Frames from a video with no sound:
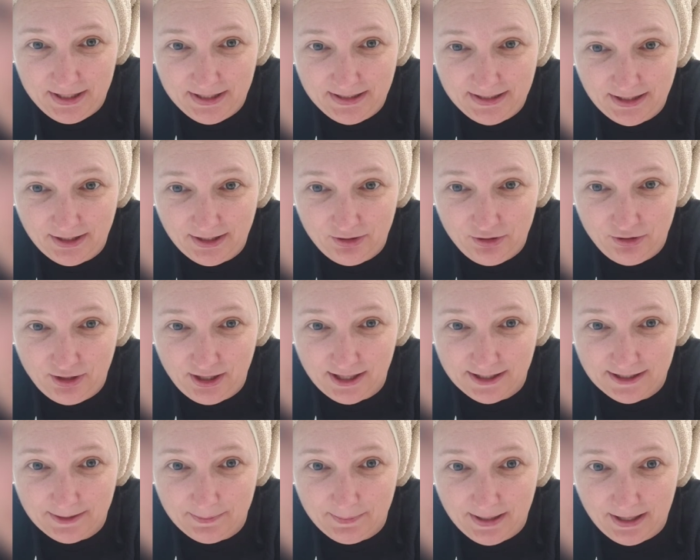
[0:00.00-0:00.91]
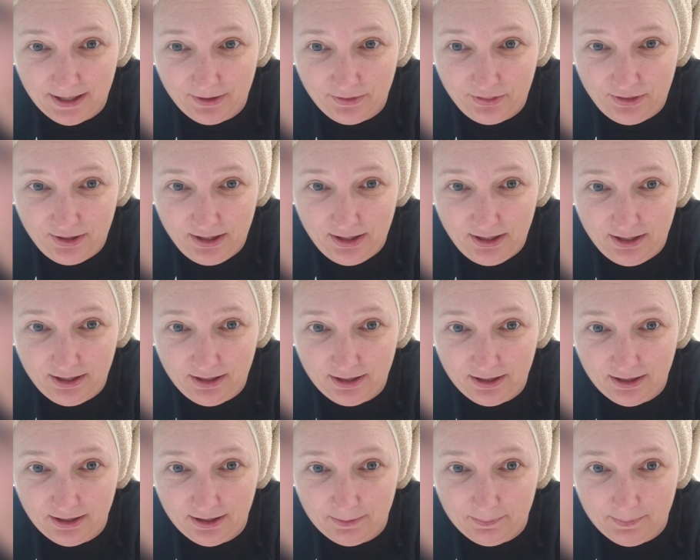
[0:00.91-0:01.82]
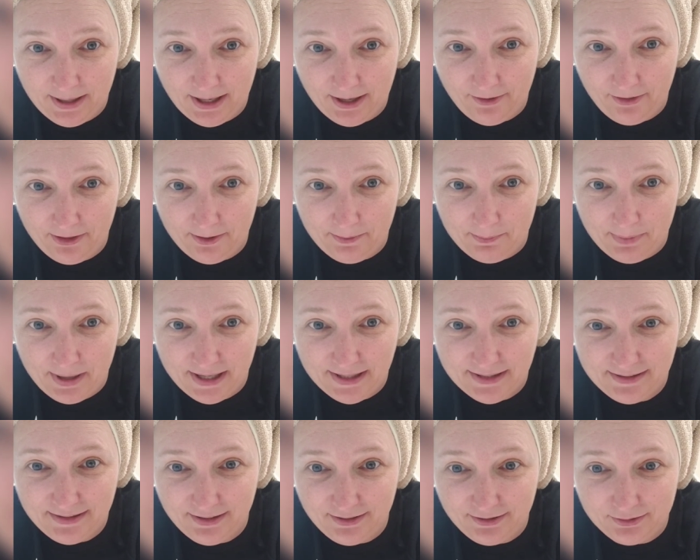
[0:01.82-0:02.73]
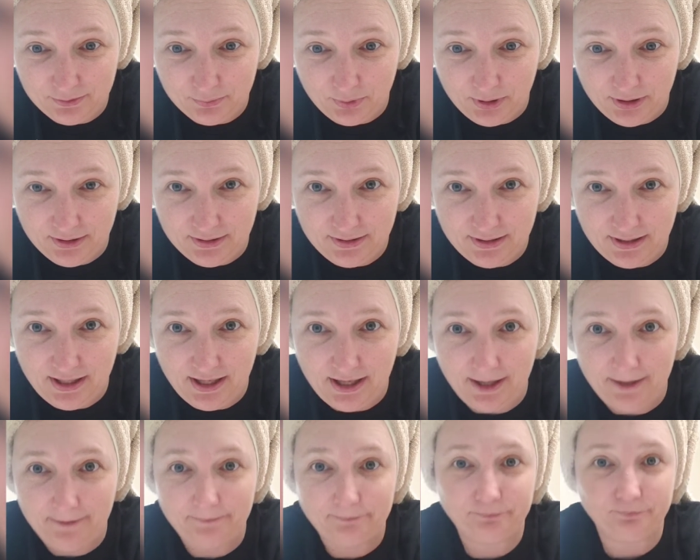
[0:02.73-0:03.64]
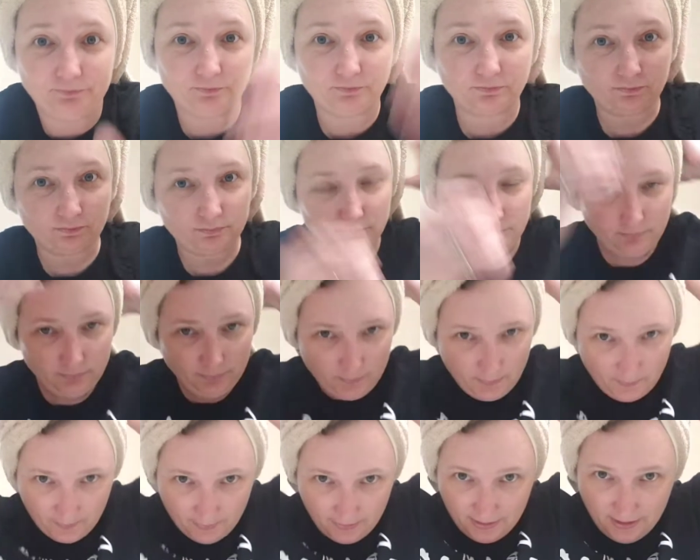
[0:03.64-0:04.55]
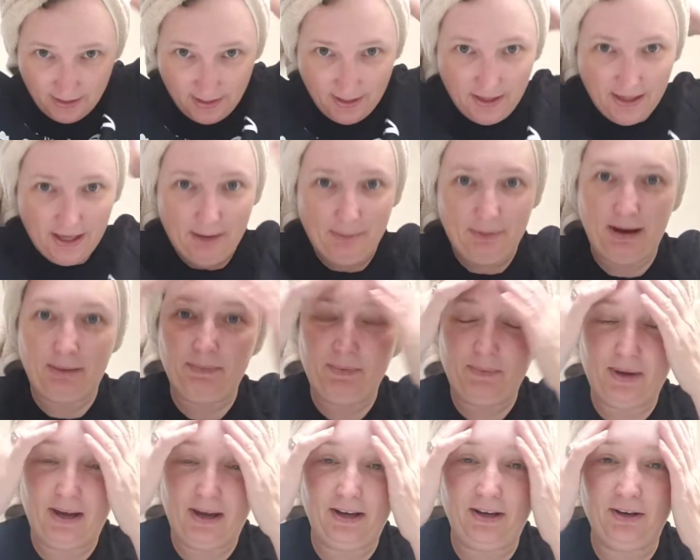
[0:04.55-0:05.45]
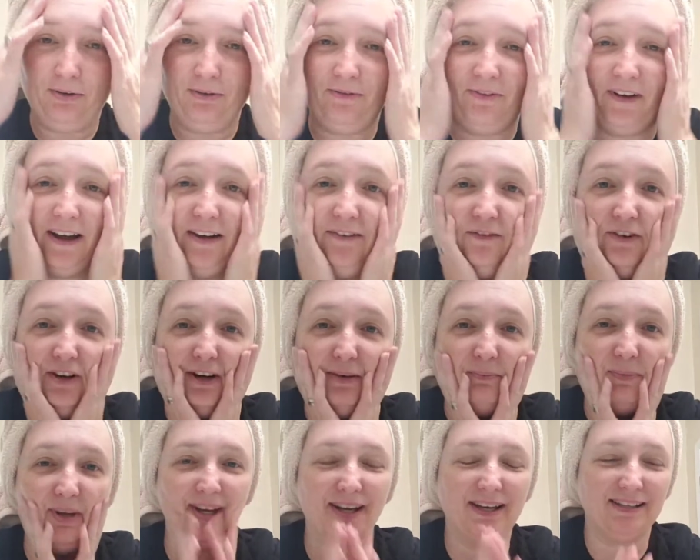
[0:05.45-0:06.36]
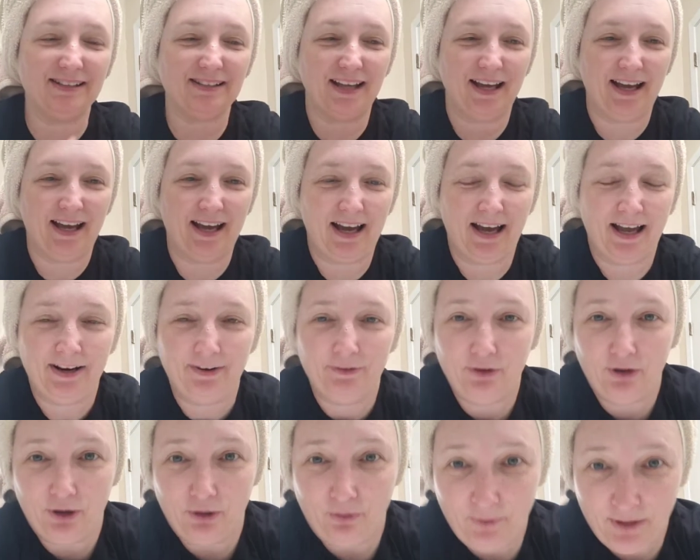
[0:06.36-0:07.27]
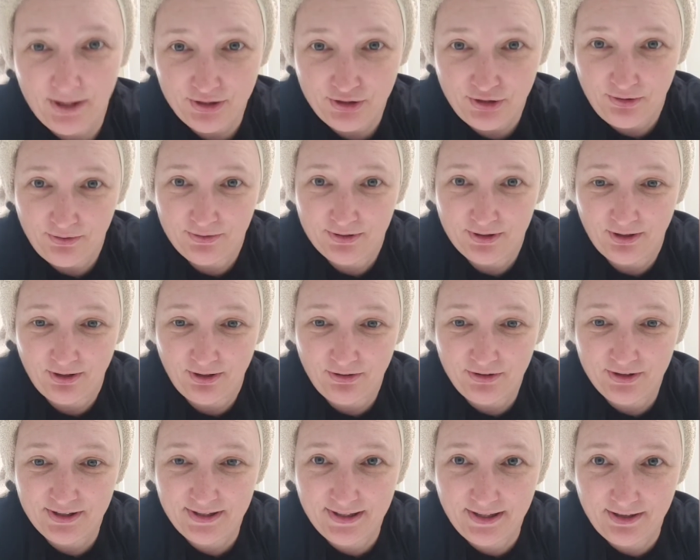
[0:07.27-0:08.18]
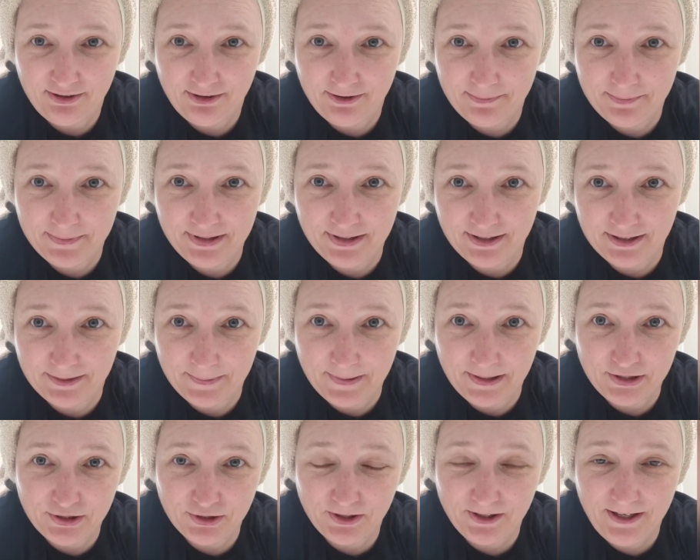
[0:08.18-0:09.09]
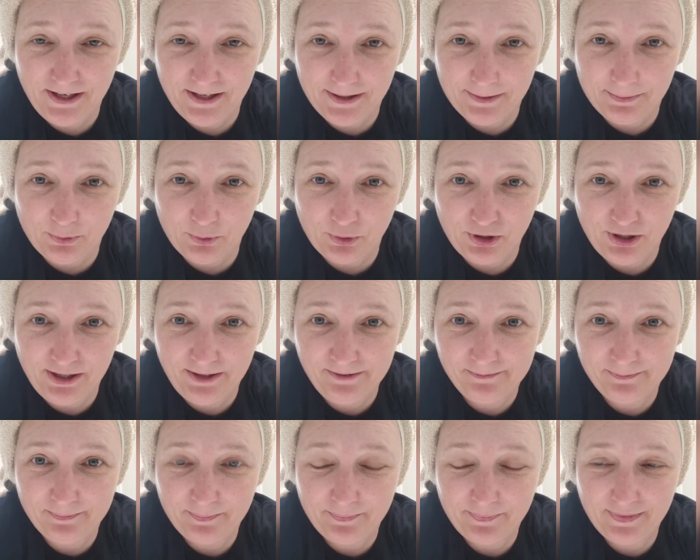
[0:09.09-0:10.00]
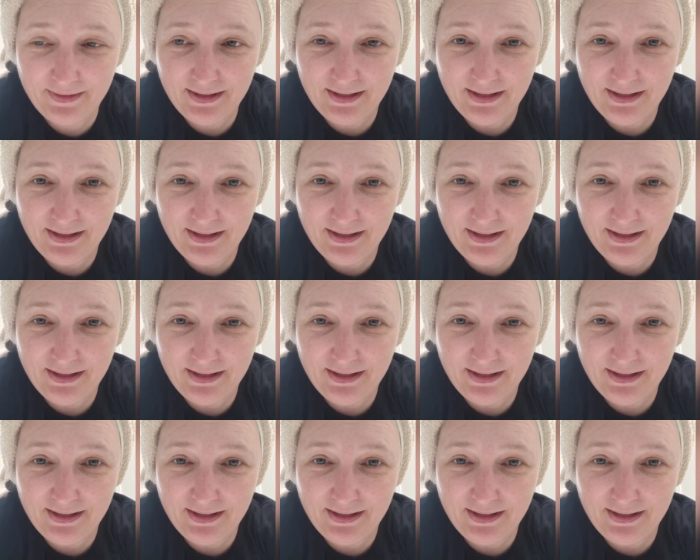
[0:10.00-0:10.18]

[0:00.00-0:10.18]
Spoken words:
I'm going to tell you guys about the basics one today. It might be my new favorite because I don't always use all the serums, especially in the morning.